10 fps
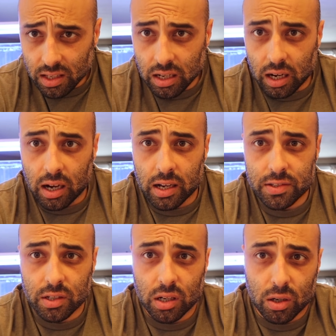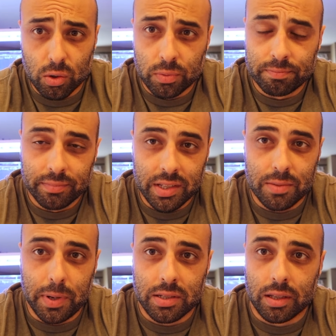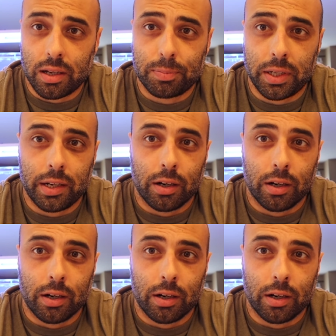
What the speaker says: So this is basically an update